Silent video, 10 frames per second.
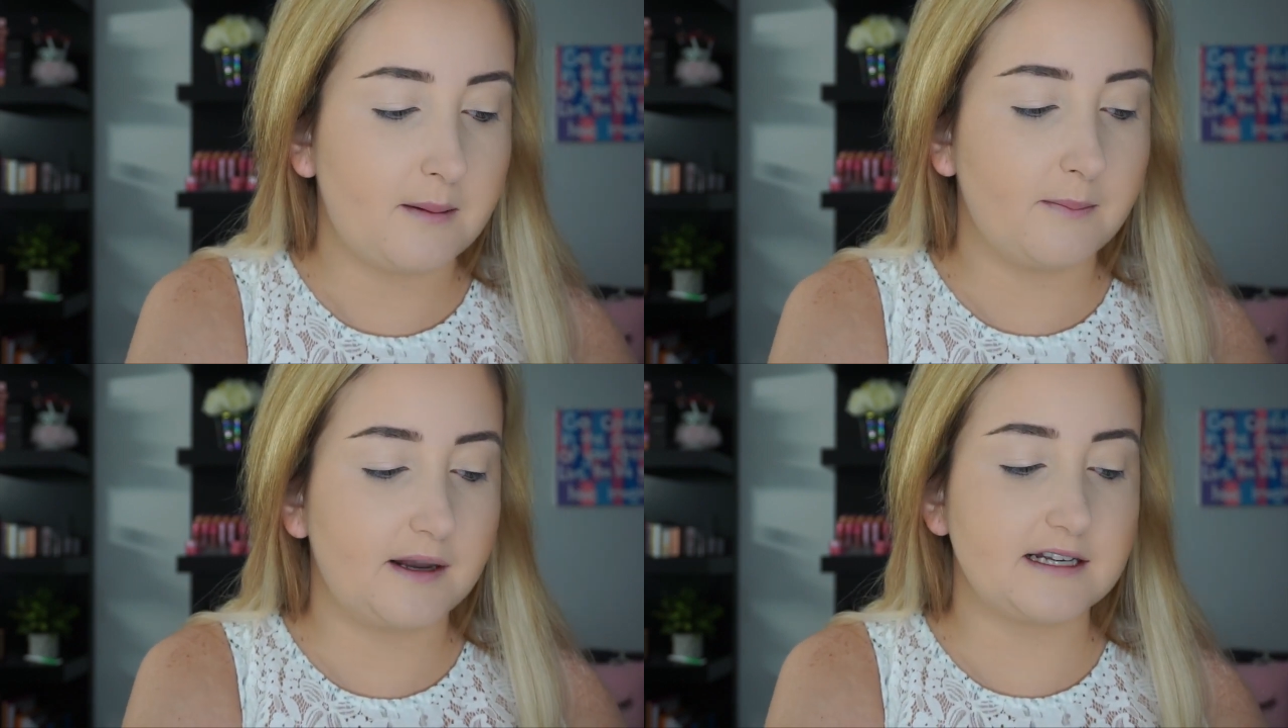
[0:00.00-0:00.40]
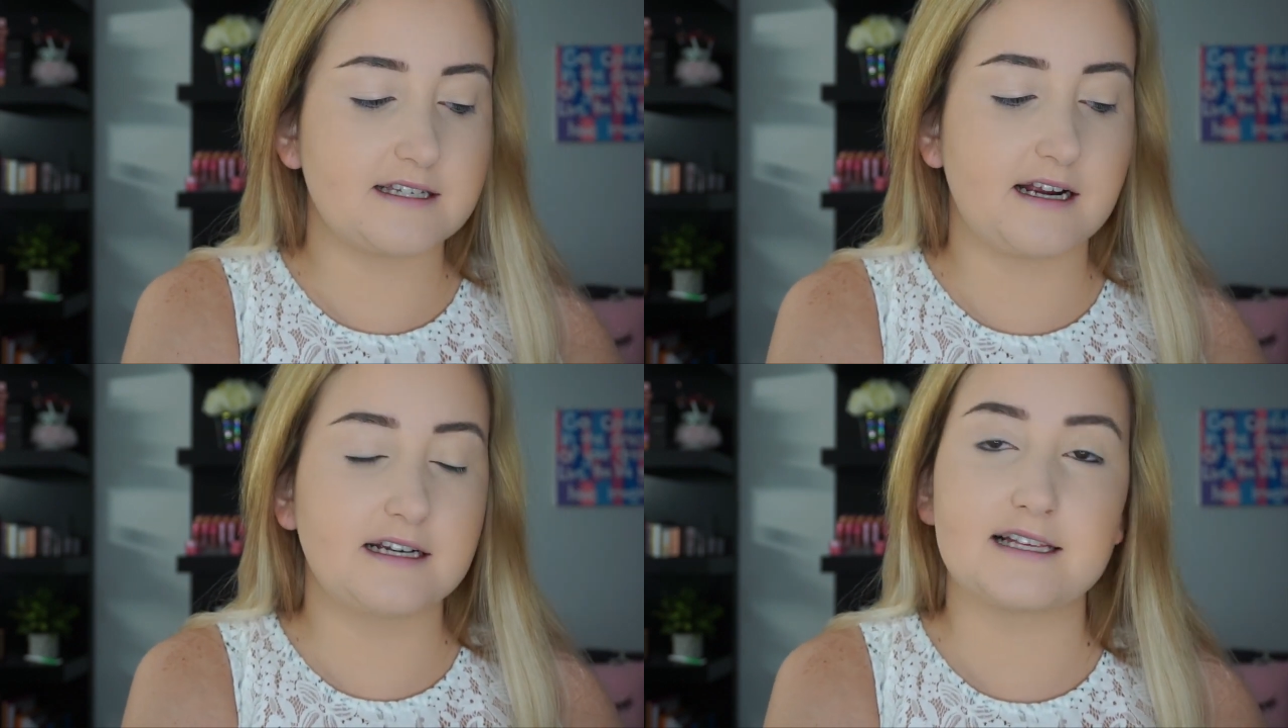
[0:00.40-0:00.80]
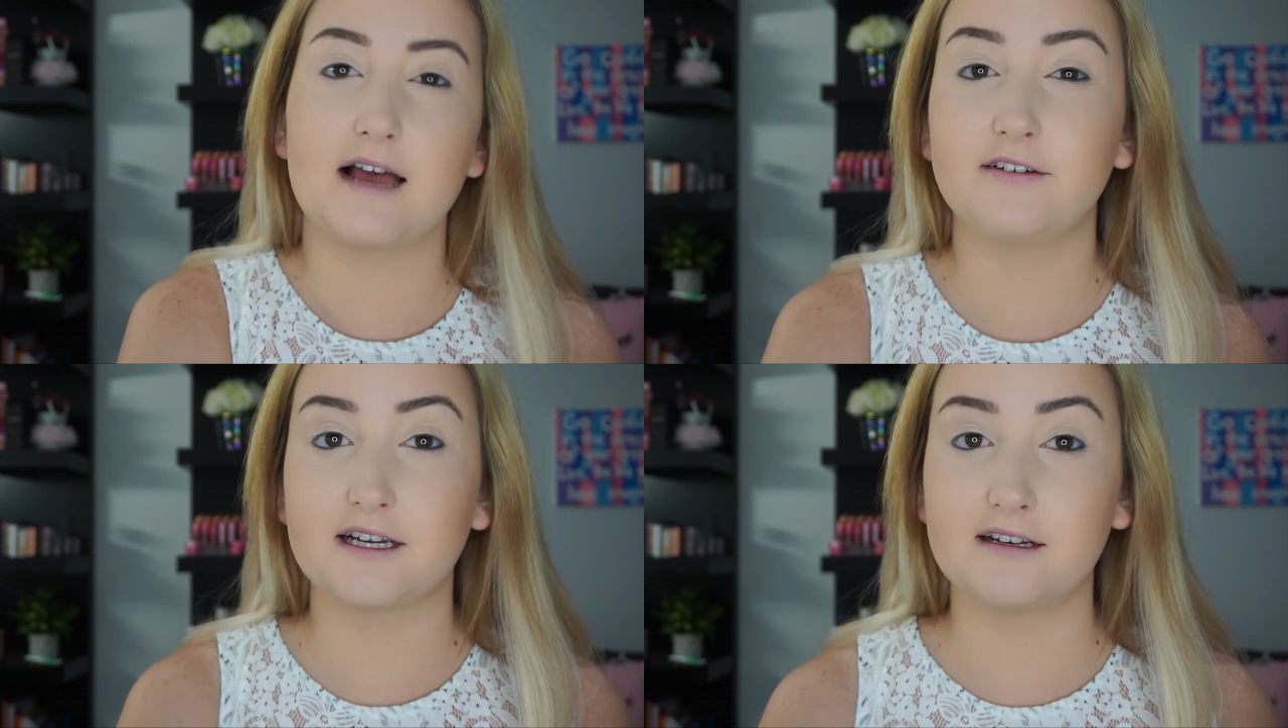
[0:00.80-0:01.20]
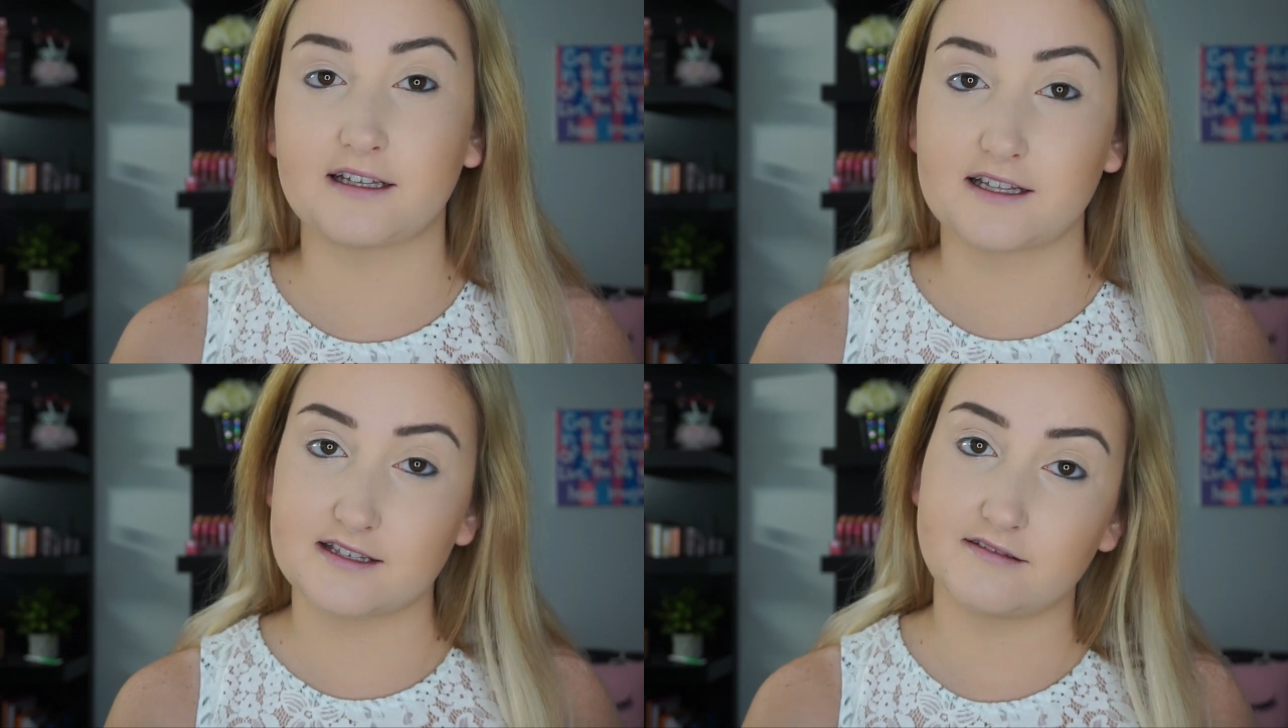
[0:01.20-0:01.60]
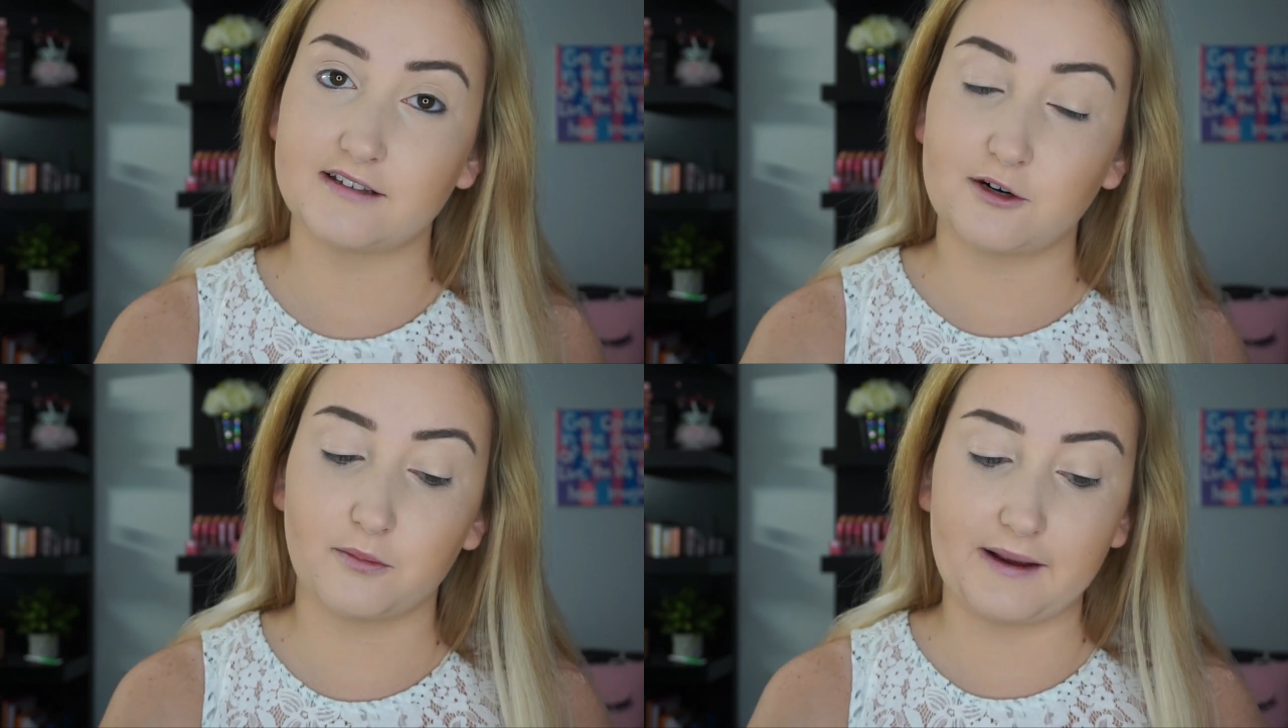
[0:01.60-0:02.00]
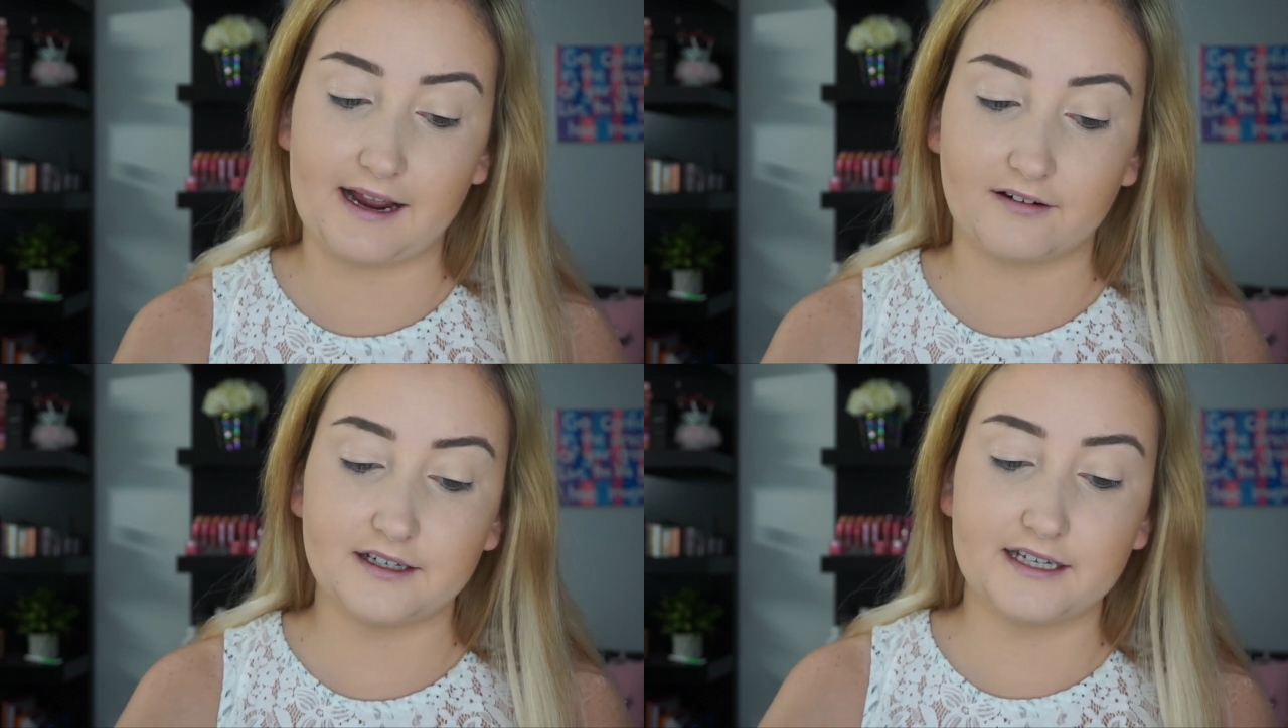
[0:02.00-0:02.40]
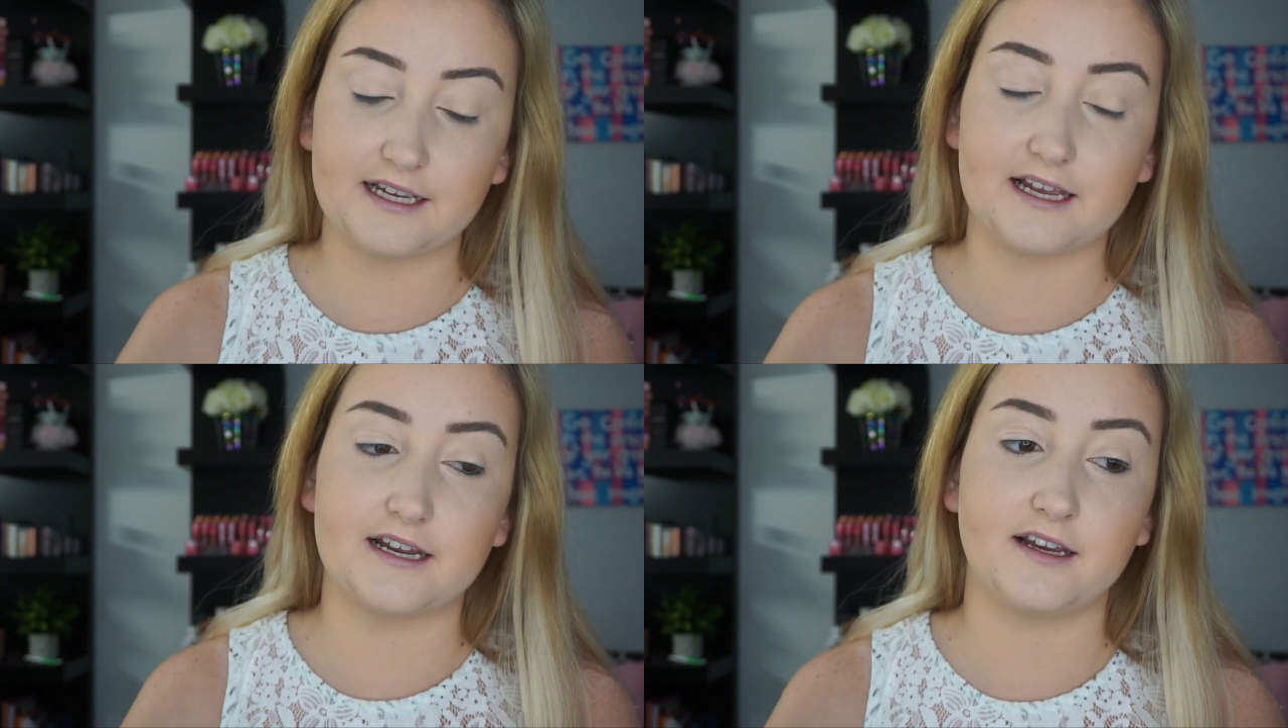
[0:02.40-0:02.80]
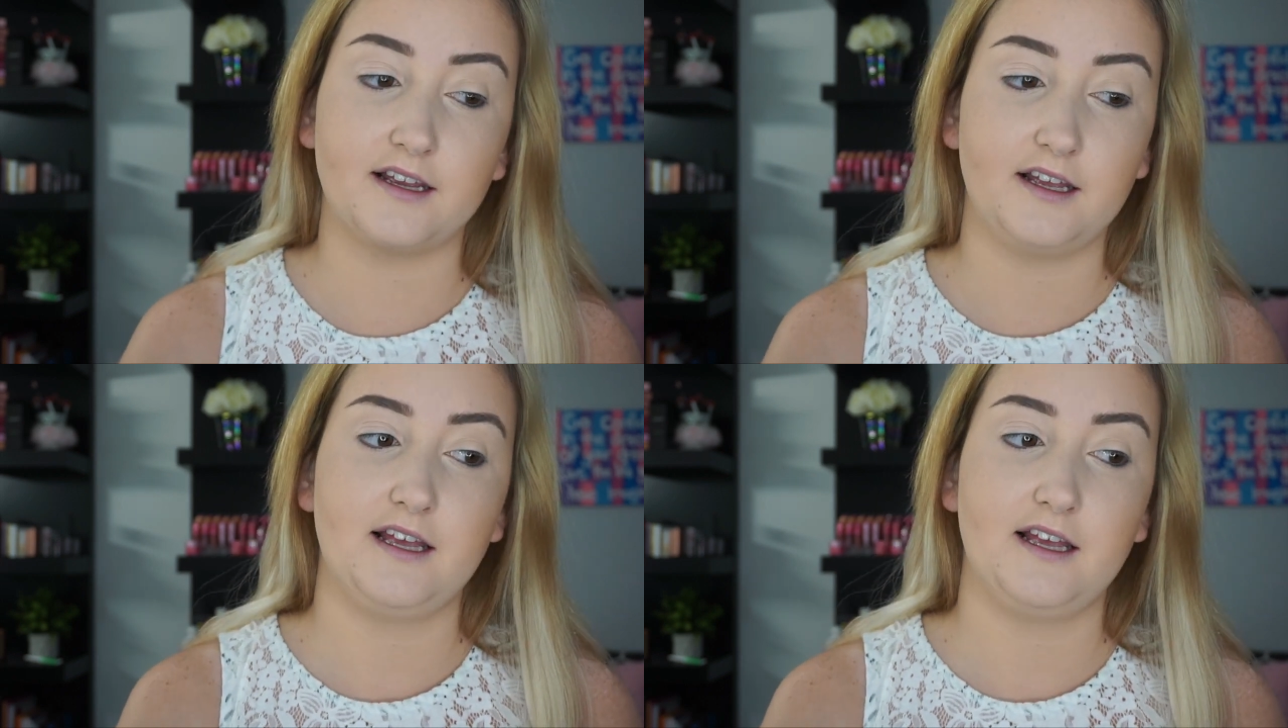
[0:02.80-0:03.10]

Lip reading: but it's nice having it in like this little palette, and